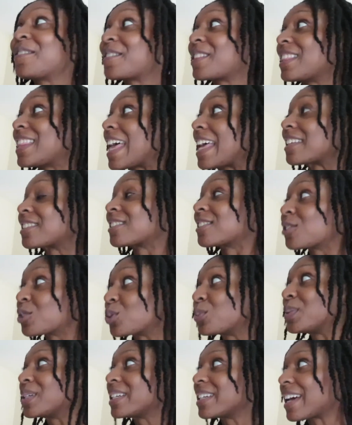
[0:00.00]
the last
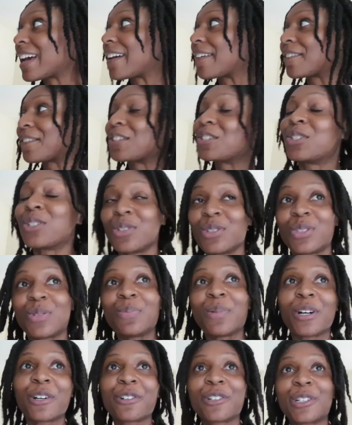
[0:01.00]
little bit I have to do
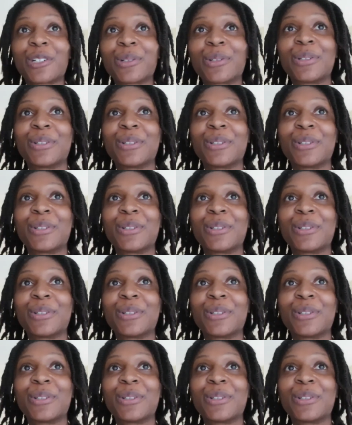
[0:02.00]
tomorrow.